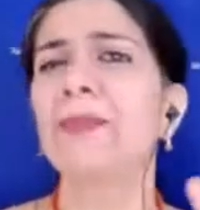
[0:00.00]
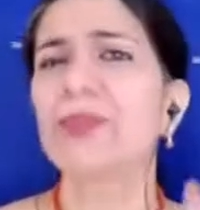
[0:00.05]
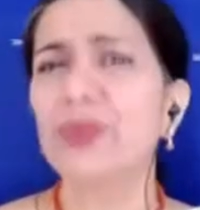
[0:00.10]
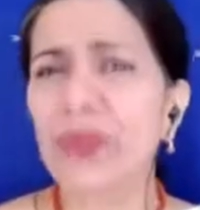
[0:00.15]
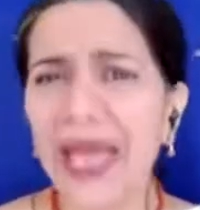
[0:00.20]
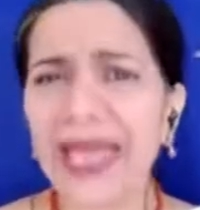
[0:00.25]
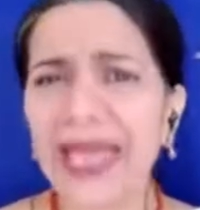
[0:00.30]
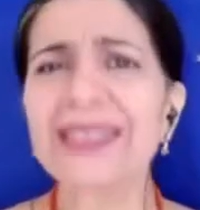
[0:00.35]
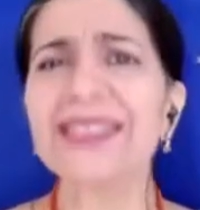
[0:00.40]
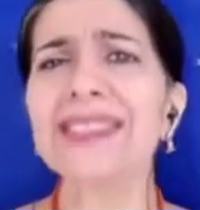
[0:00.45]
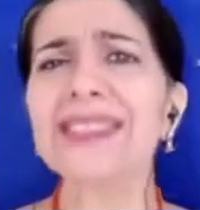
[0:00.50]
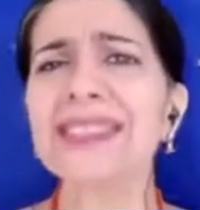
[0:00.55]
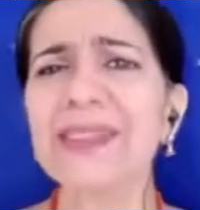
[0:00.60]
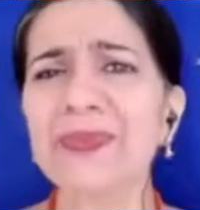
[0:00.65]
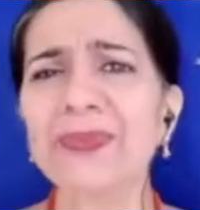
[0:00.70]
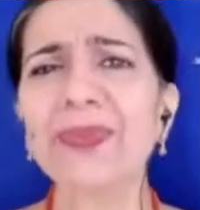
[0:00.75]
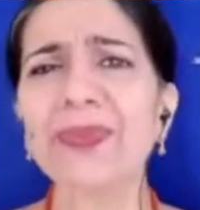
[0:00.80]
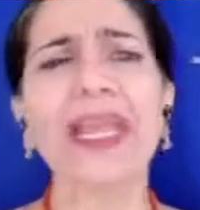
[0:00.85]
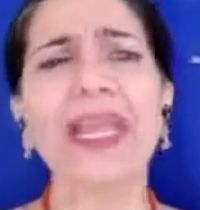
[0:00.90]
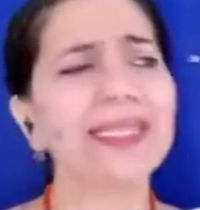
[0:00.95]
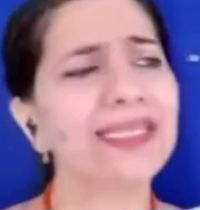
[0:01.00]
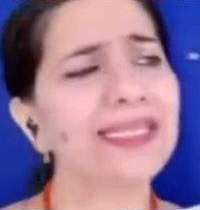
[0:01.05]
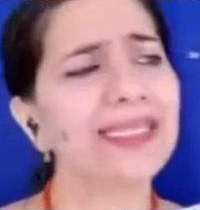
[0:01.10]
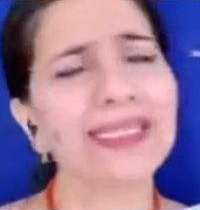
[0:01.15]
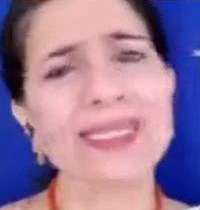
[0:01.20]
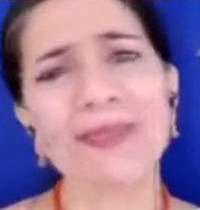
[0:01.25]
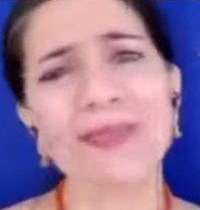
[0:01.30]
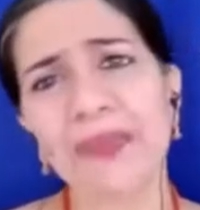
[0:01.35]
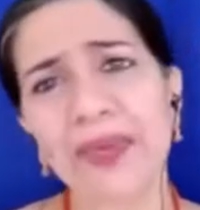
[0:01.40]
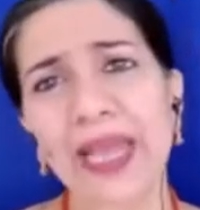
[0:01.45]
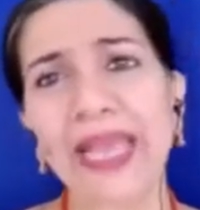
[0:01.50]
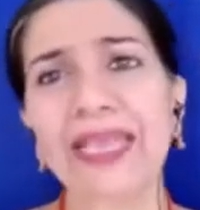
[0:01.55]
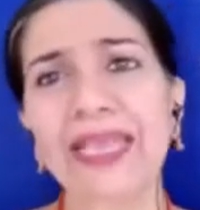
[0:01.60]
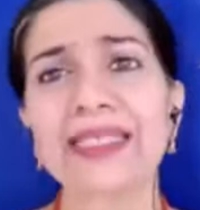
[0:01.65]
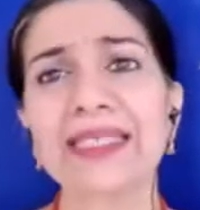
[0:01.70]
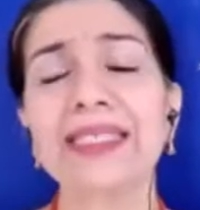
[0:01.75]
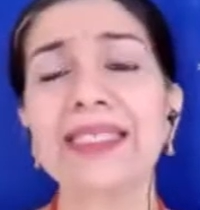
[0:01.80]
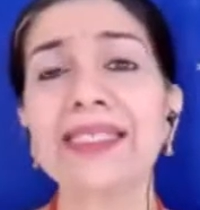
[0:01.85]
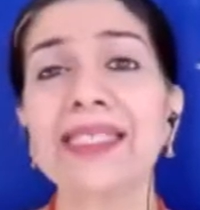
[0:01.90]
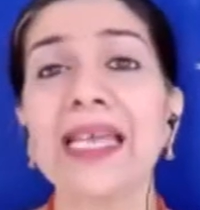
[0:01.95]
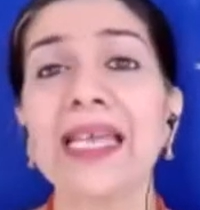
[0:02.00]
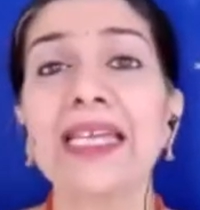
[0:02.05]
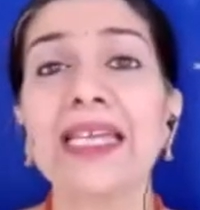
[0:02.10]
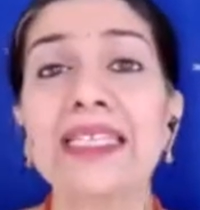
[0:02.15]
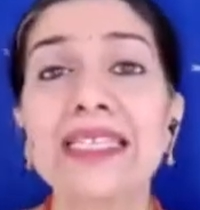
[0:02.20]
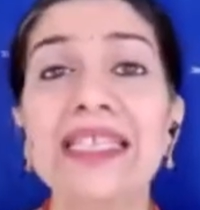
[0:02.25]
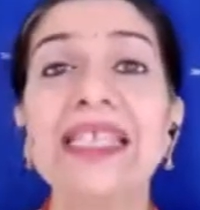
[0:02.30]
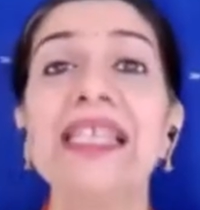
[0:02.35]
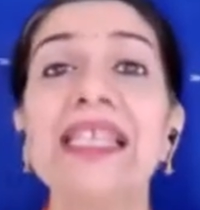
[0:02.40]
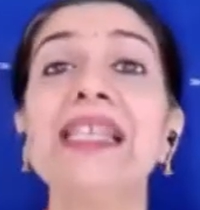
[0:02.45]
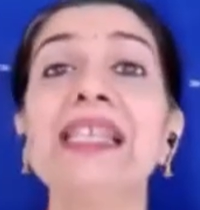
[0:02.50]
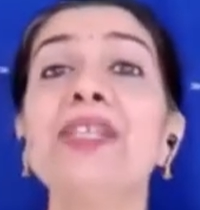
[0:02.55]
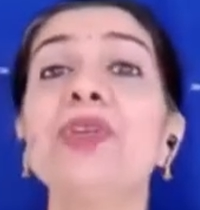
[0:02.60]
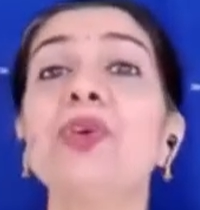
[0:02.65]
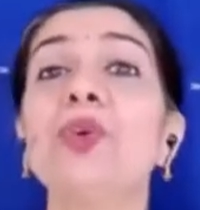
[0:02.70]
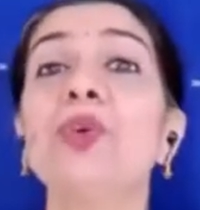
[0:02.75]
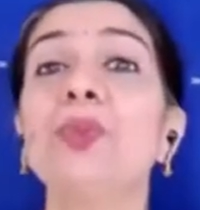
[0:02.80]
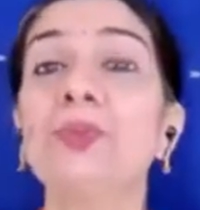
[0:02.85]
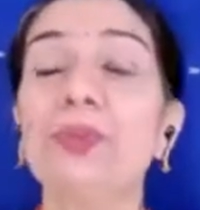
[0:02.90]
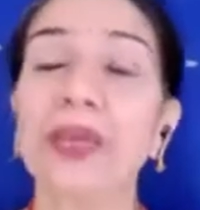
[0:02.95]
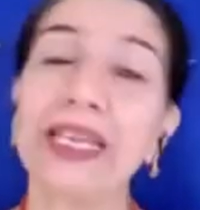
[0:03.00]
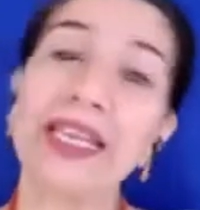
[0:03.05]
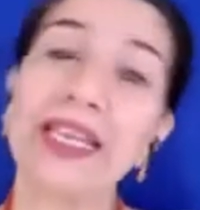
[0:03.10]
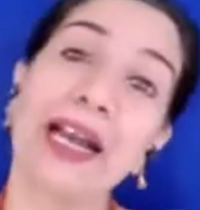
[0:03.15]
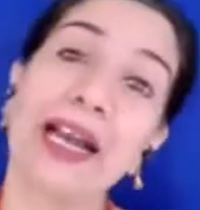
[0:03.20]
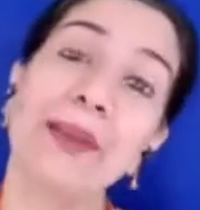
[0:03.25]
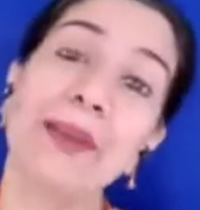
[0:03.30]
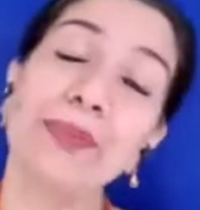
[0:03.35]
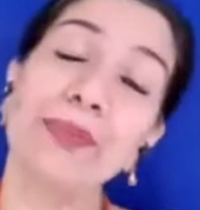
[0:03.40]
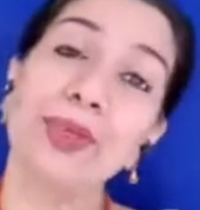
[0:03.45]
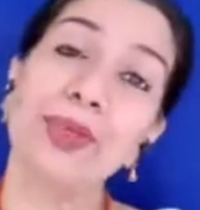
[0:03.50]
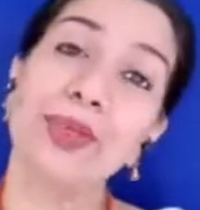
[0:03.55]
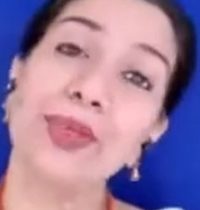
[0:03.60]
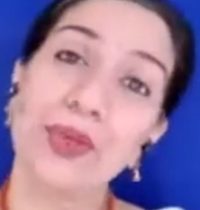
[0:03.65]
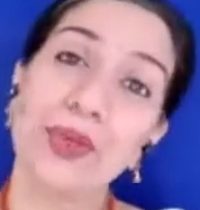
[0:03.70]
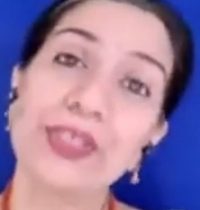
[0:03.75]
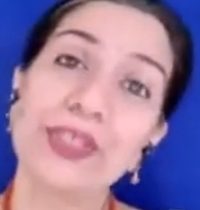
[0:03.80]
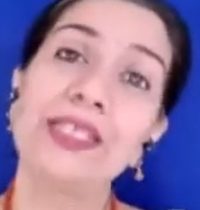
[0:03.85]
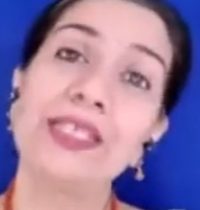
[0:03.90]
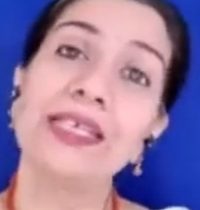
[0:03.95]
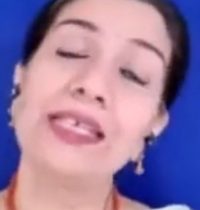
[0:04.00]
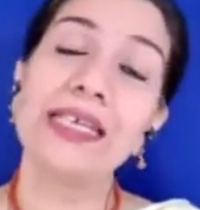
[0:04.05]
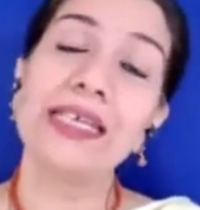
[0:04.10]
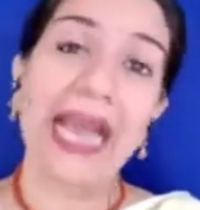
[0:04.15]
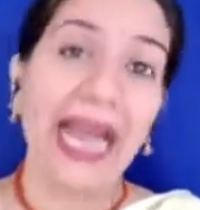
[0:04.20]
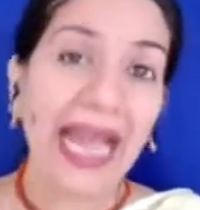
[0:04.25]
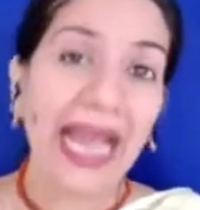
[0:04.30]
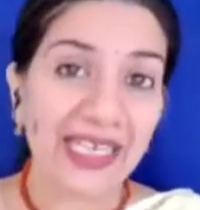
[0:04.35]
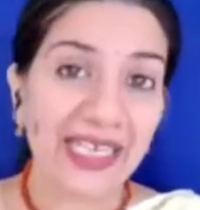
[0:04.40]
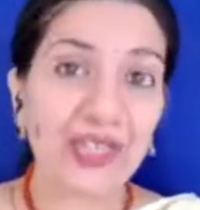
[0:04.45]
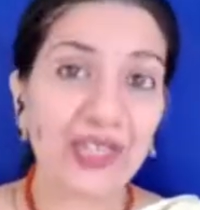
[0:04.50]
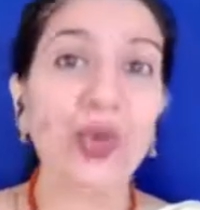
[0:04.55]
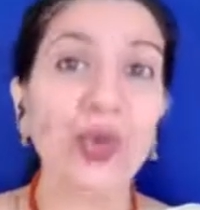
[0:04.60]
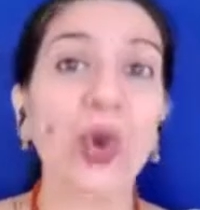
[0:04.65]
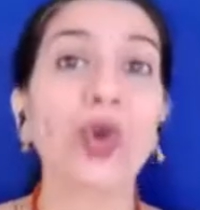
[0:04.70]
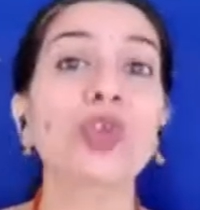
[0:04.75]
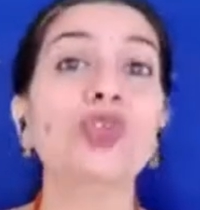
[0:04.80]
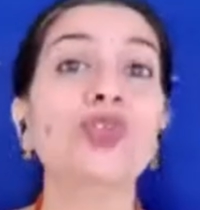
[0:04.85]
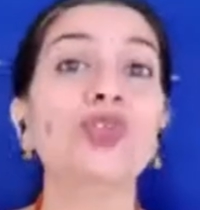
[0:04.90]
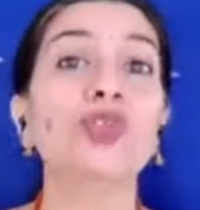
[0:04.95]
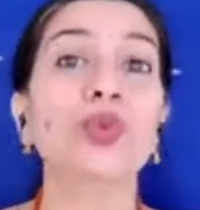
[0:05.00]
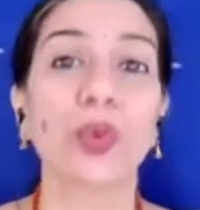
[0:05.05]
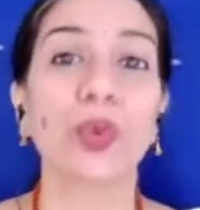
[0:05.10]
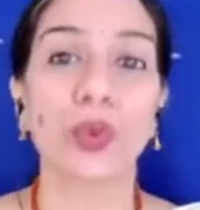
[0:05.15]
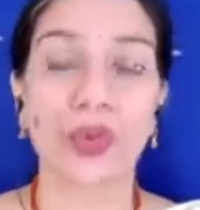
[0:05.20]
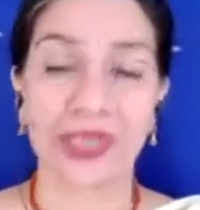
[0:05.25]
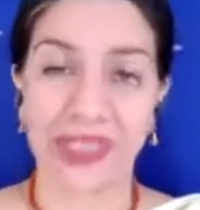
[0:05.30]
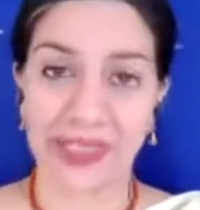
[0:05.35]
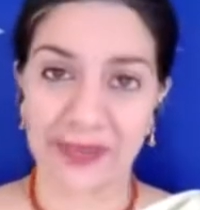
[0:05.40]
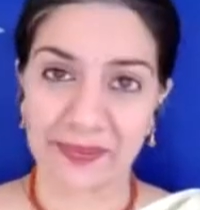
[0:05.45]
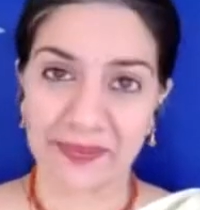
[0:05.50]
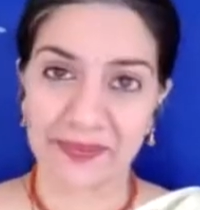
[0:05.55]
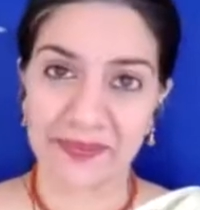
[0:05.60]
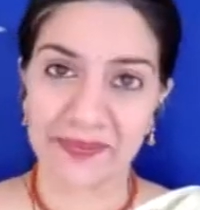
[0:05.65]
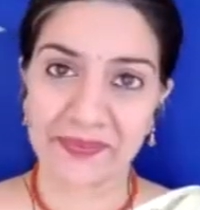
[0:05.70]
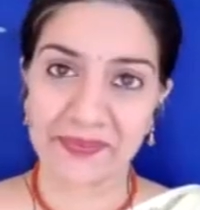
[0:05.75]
Practice, practice, practice till you become good at your story.